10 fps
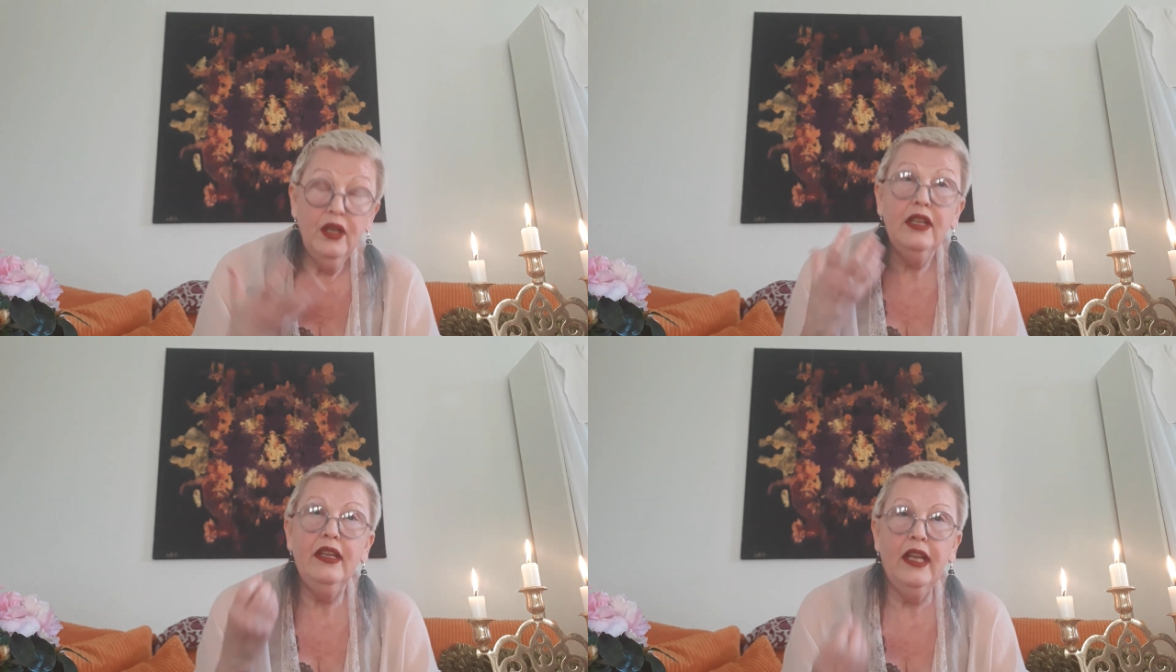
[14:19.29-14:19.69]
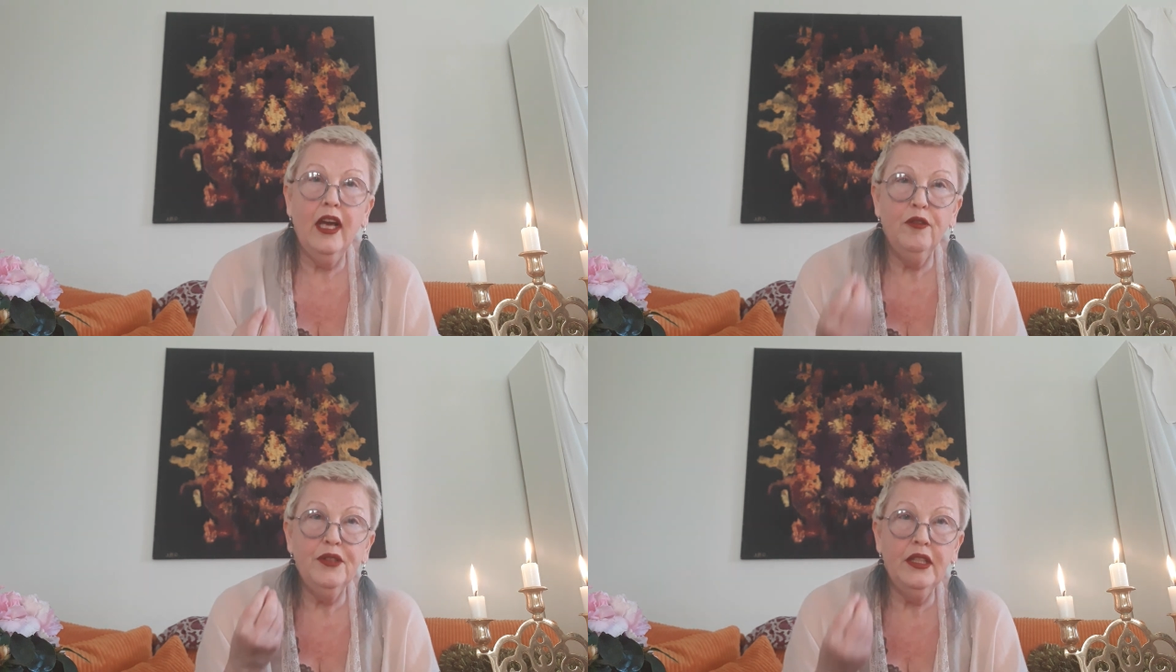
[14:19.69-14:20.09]

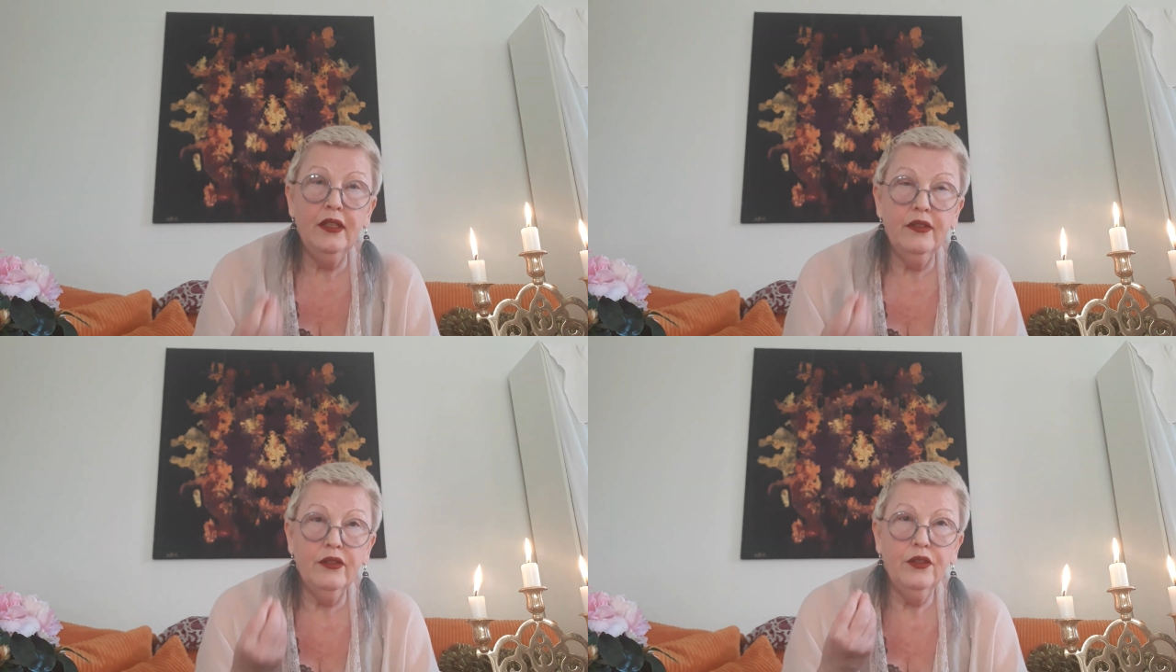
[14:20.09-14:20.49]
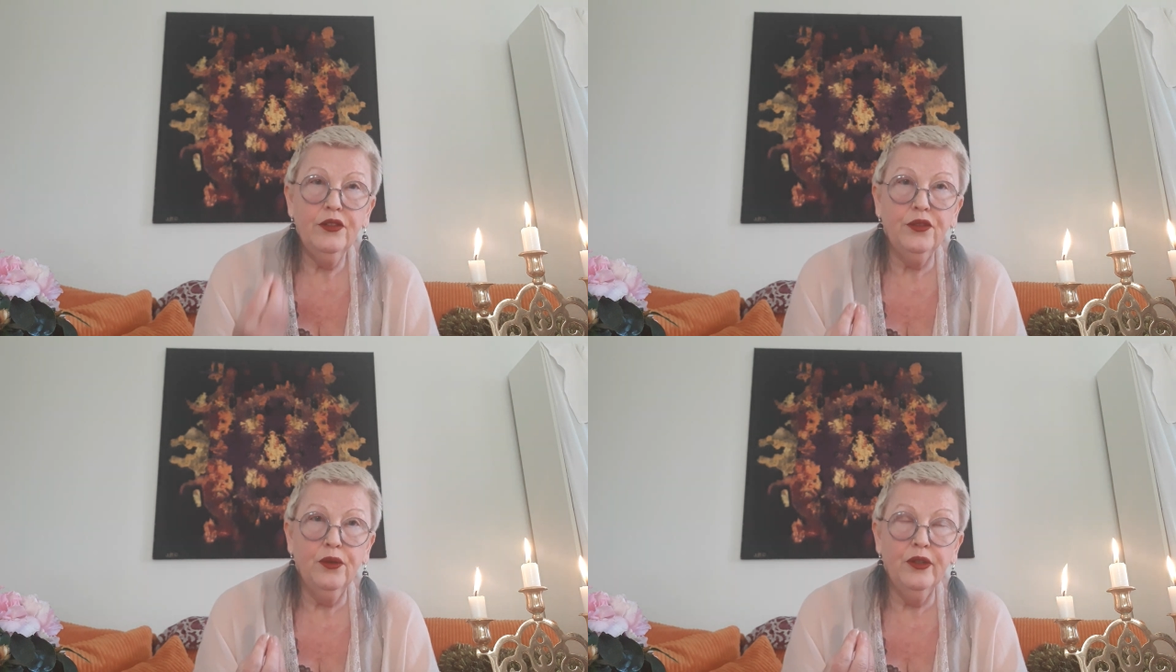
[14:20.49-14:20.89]
Love is
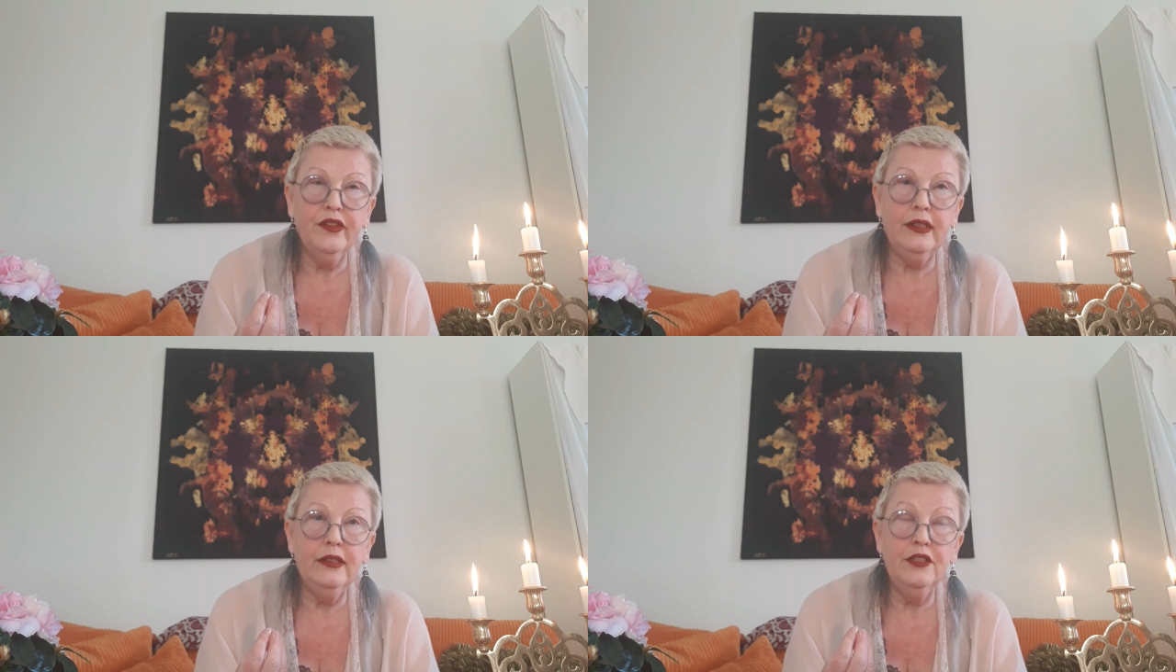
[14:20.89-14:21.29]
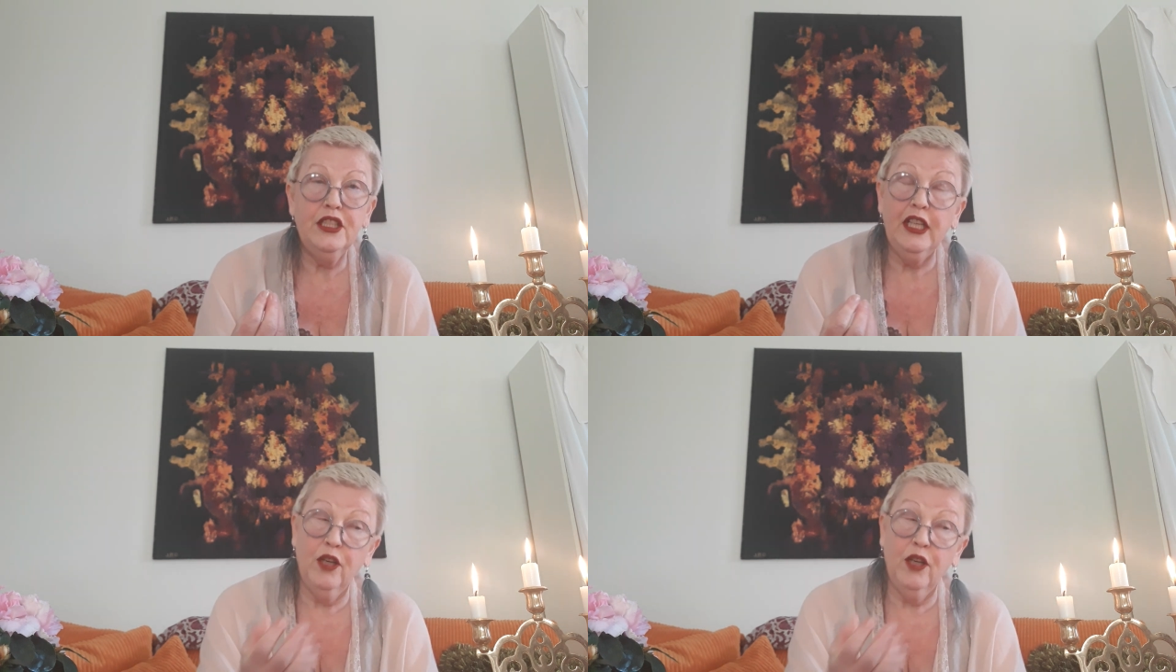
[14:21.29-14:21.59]
source energy.